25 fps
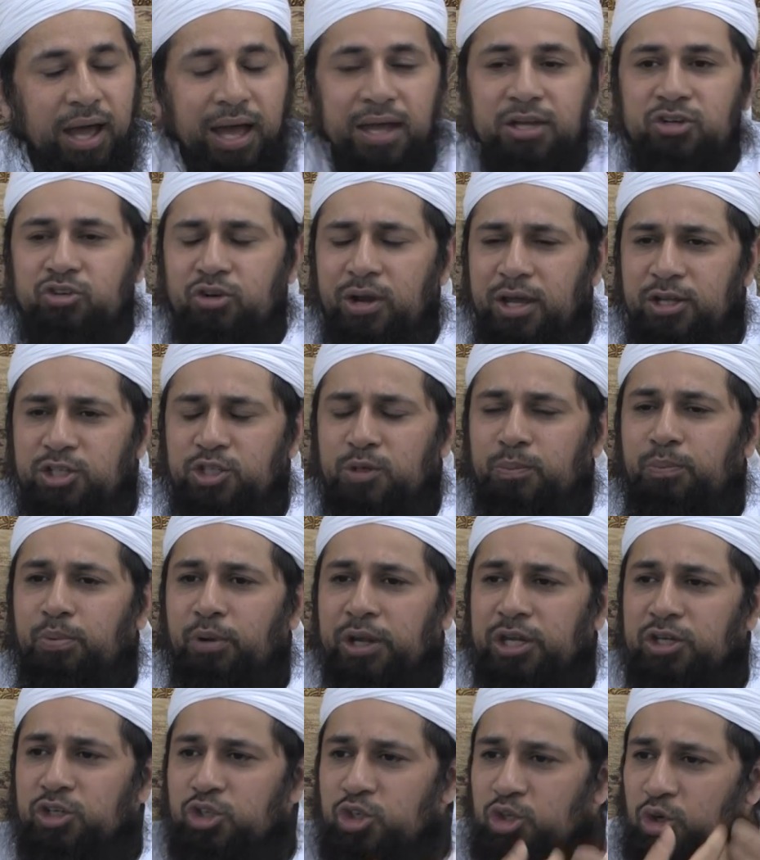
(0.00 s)
I try to
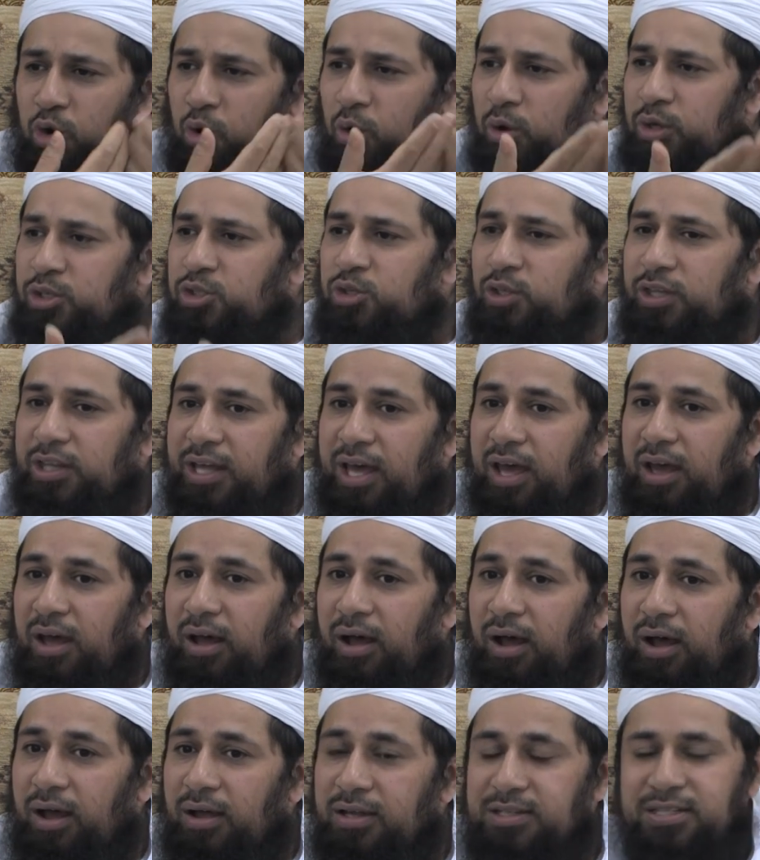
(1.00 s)
bring joy to their
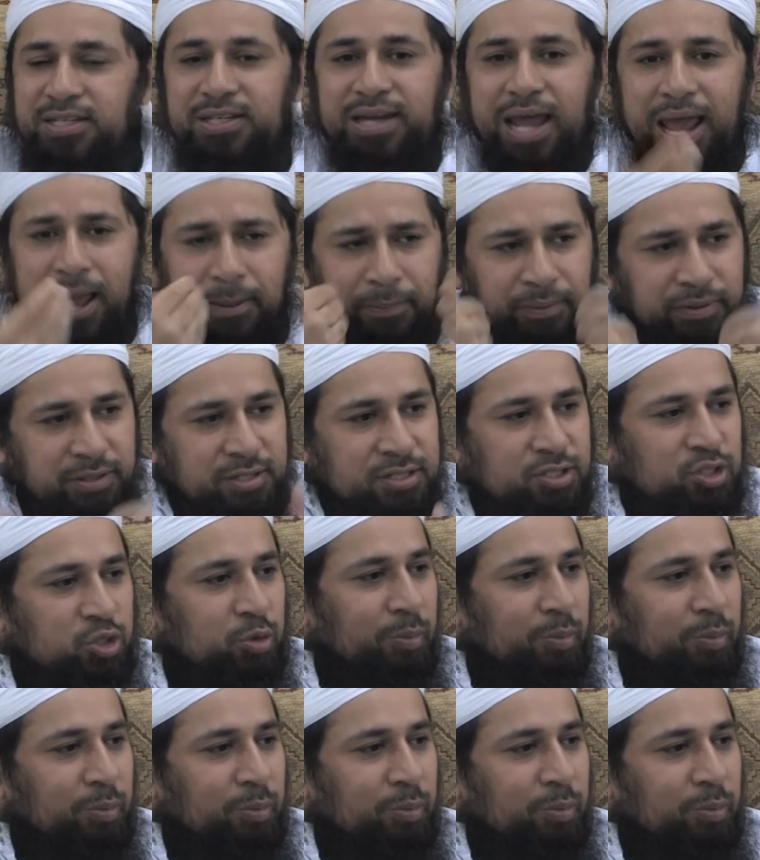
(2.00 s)
hearts and happiness